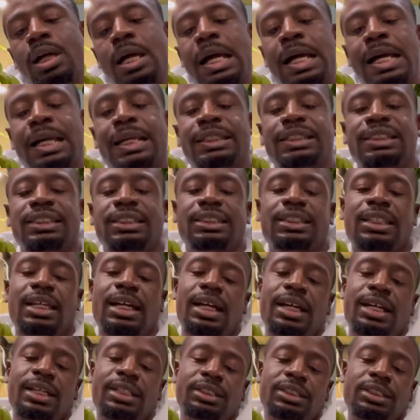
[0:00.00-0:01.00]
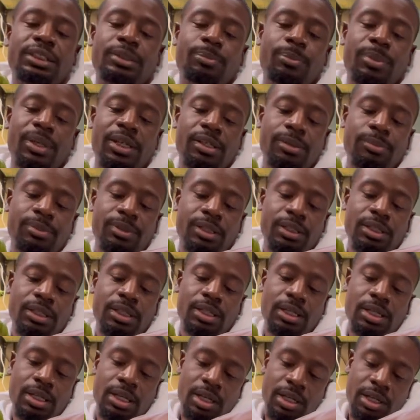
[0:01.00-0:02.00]
ice, baby.
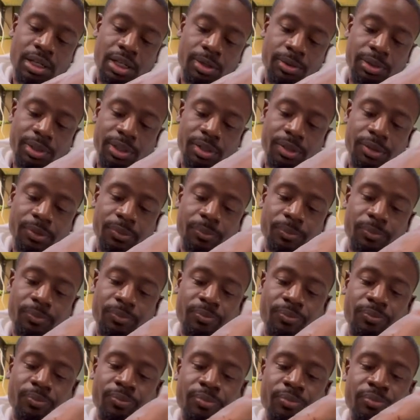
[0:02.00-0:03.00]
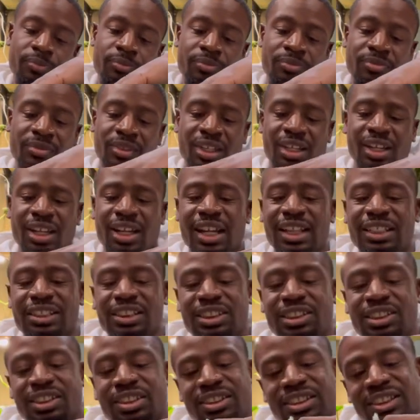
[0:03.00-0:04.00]
There we go. And that
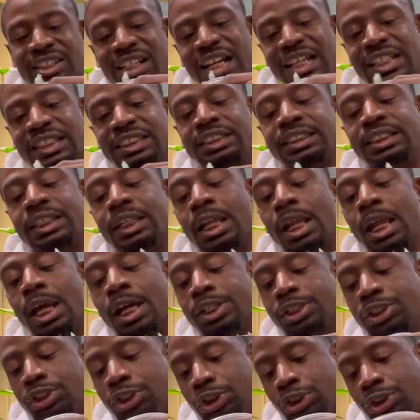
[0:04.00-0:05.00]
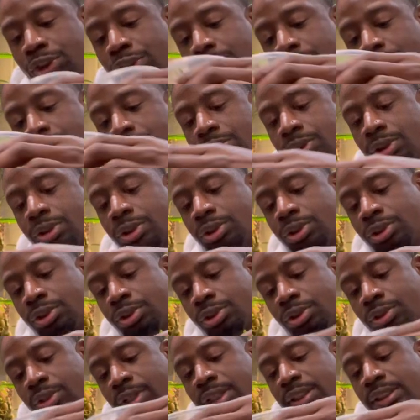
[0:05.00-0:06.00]
just looks like slush,
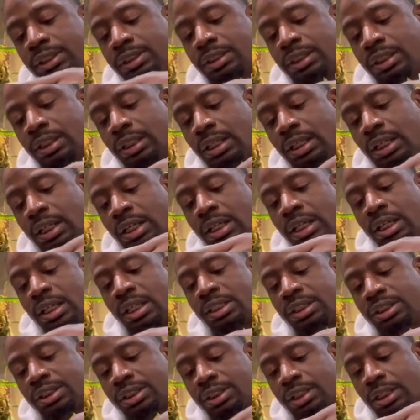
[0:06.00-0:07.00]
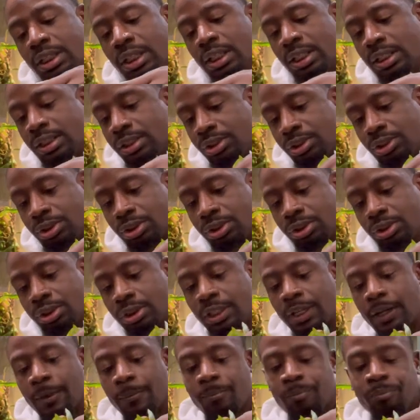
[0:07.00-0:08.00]
straight slush.
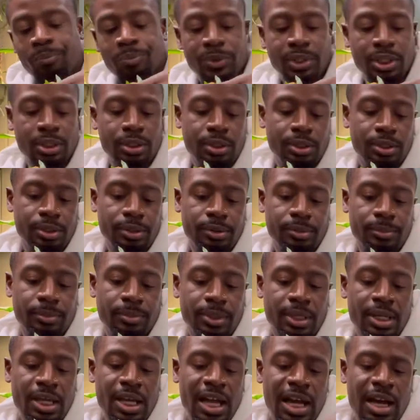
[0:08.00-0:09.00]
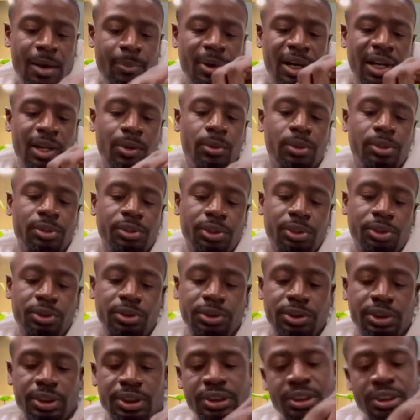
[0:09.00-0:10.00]
I probably won't use this